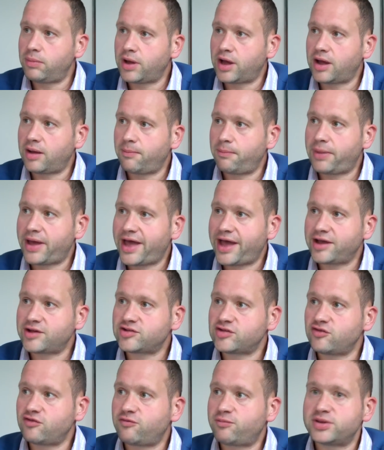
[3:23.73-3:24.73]
but
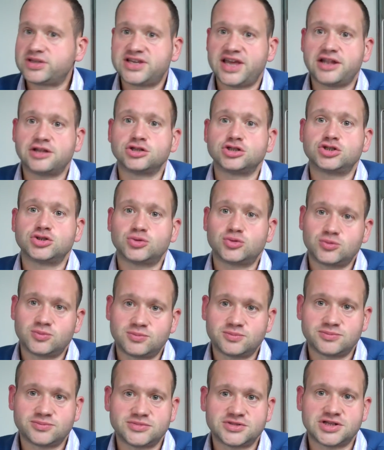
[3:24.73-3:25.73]
bags of potential.
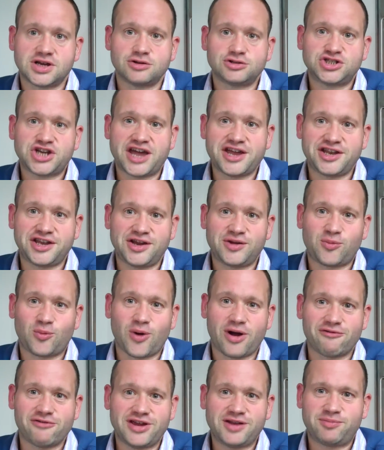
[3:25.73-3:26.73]
So jaded,
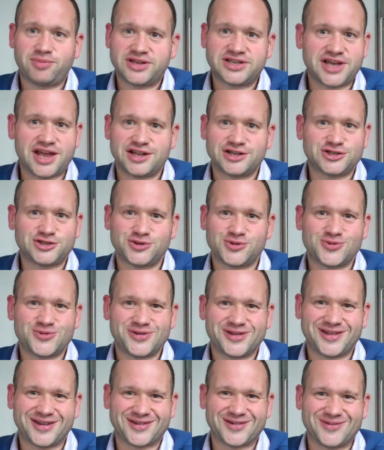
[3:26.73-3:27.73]
worried, potential.
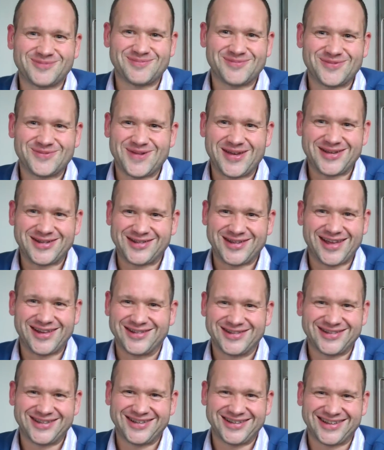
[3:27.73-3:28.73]
Doesn't okay. make in,
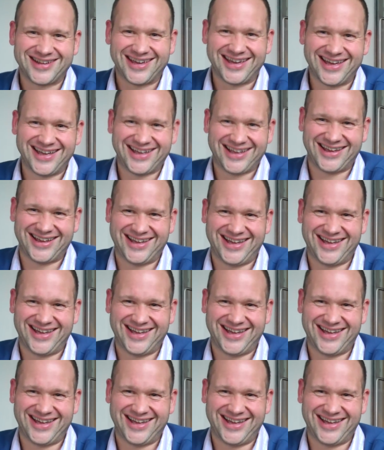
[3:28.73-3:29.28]
sense, does it?